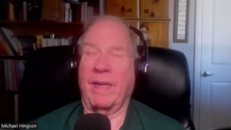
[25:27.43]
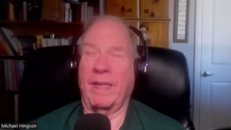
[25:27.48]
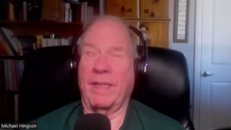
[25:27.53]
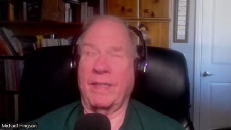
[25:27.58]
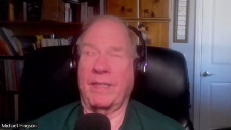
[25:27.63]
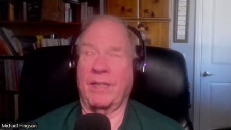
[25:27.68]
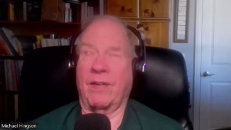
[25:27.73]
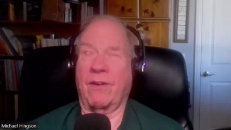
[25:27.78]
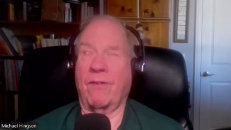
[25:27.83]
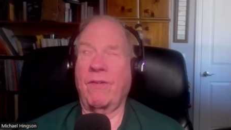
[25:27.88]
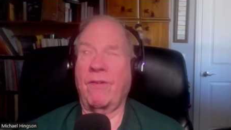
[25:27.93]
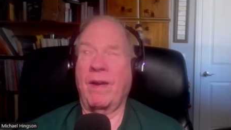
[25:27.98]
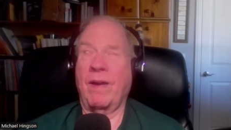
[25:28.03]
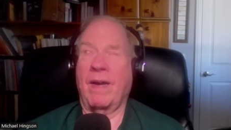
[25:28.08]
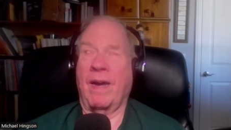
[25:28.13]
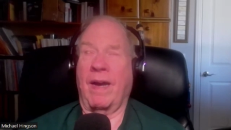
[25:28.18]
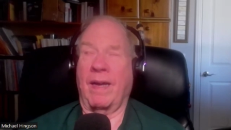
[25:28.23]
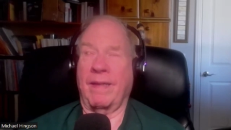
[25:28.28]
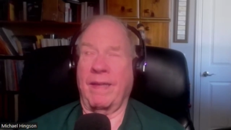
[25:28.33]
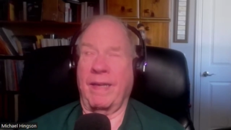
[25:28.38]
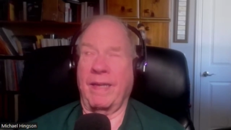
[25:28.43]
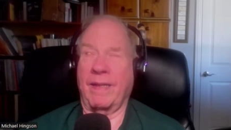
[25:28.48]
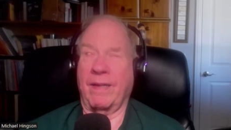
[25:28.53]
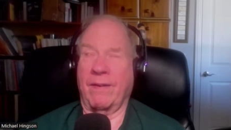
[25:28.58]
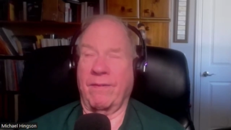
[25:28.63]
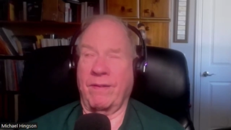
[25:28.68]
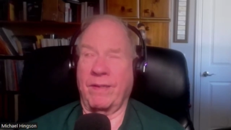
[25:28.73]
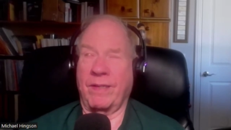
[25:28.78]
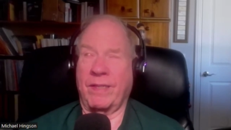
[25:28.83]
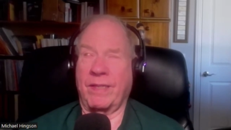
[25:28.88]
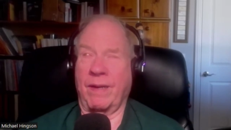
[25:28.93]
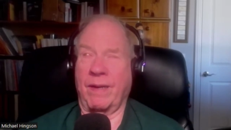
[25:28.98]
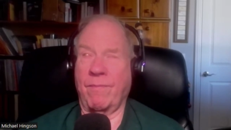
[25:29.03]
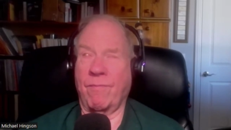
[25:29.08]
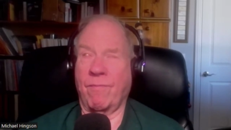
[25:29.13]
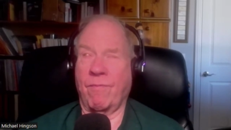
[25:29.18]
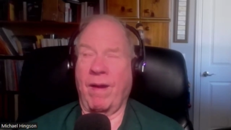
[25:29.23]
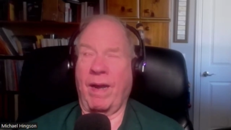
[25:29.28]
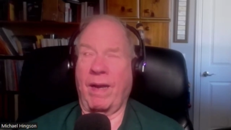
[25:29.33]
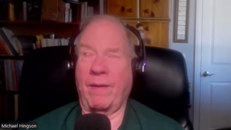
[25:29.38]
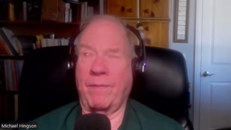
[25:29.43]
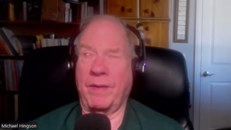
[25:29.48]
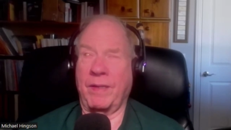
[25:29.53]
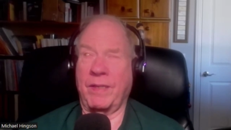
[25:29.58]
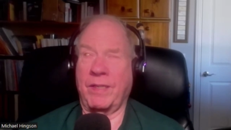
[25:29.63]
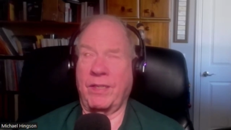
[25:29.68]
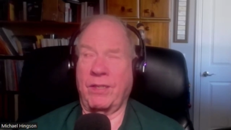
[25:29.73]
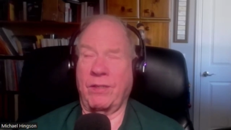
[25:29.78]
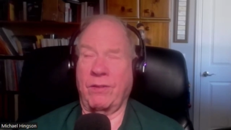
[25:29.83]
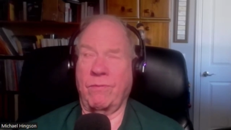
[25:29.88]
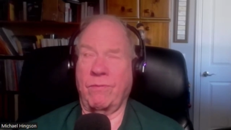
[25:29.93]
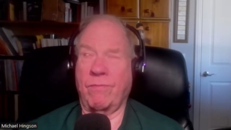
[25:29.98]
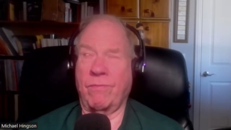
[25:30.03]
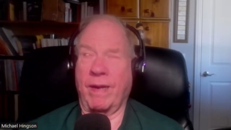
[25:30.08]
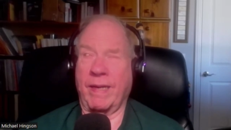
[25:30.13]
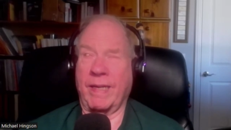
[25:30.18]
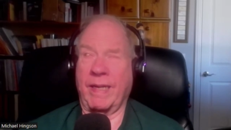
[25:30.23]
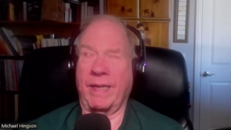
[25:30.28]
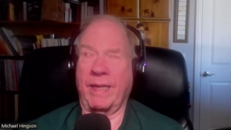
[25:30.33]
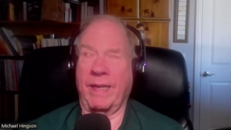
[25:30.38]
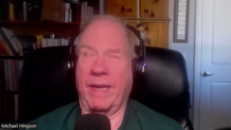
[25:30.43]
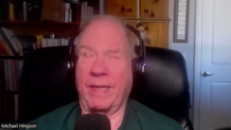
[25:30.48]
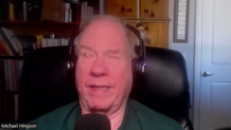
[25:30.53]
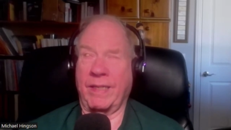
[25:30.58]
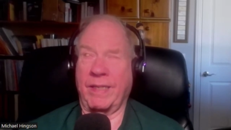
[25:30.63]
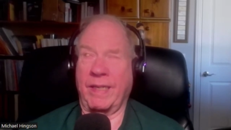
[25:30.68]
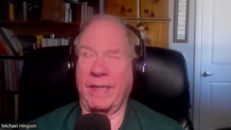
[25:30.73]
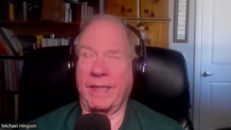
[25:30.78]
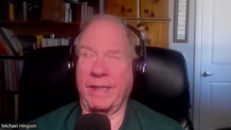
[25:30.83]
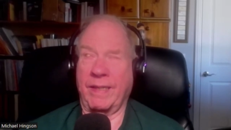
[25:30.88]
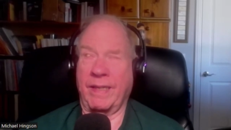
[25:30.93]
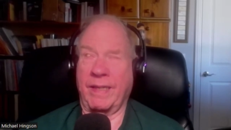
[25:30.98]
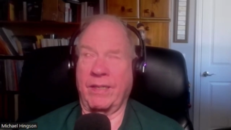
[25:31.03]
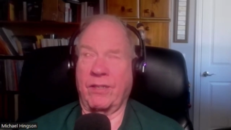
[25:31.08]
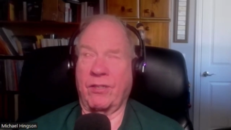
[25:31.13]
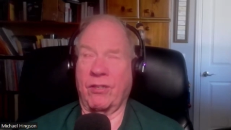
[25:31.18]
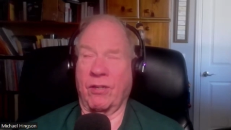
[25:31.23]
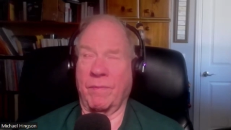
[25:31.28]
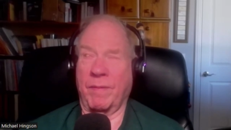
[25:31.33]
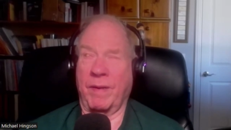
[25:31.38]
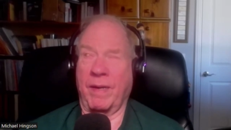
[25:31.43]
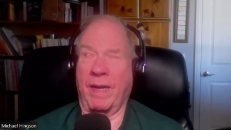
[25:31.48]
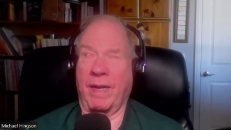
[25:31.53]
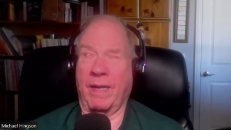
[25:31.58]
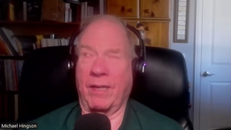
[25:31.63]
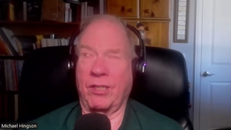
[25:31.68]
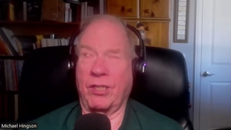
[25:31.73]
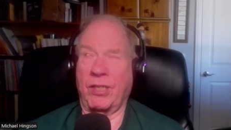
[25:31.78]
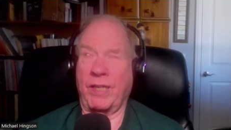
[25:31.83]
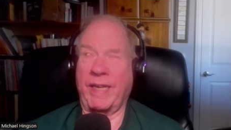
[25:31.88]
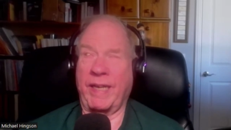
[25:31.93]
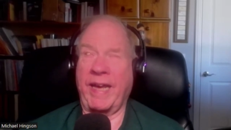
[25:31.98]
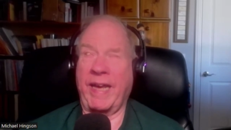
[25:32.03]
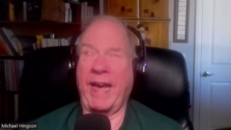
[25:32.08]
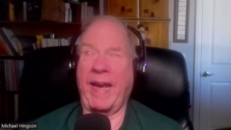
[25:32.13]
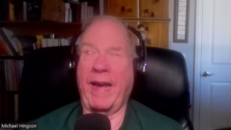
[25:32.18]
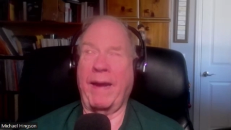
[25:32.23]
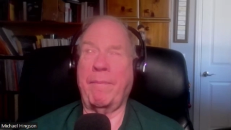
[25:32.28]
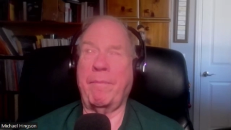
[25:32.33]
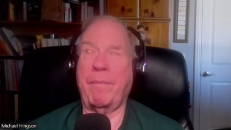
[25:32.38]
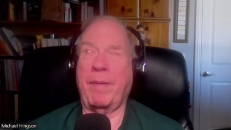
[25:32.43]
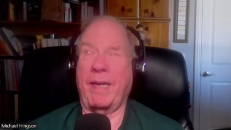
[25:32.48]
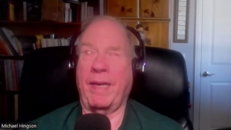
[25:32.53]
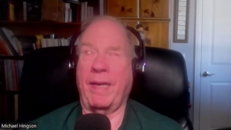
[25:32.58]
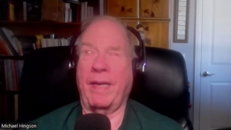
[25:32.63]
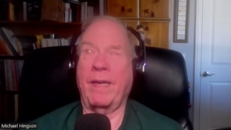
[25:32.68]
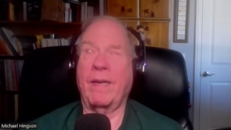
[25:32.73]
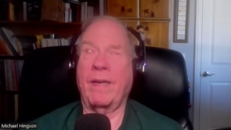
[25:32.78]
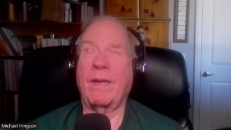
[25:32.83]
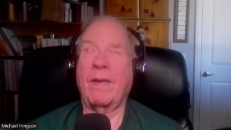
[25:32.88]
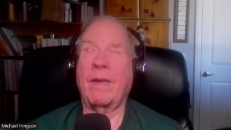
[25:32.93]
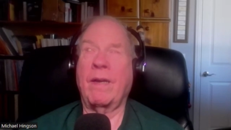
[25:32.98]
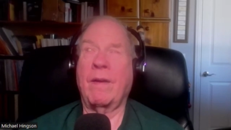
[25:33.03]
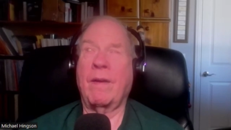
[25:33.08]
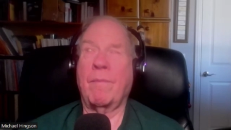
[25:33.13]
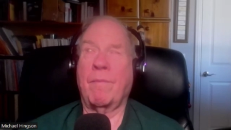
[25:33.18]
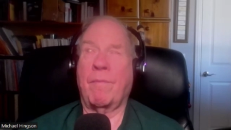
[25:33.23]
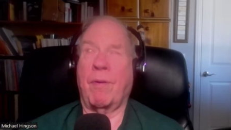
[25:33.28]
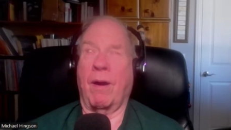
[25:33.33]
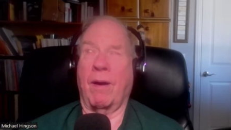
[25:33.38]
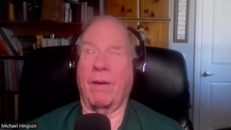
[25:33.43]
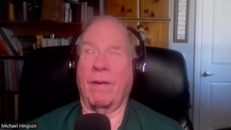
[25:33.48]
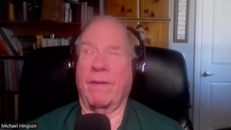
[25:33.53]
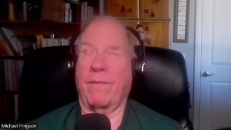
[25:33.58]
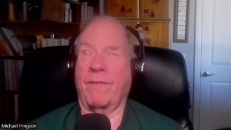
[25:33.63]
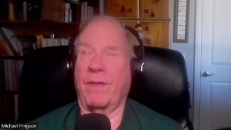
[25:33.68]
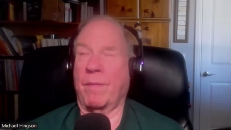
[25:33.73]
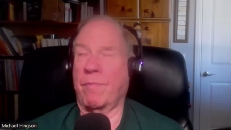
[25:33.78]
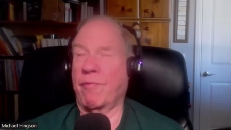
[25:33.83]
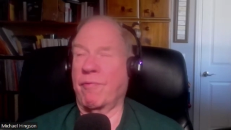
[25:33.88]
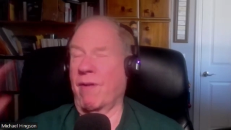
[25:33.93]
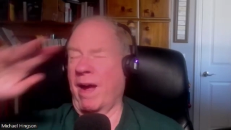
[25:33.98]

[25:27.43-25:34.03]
And so I think there is some relevance to recognizing that terminology can be part of the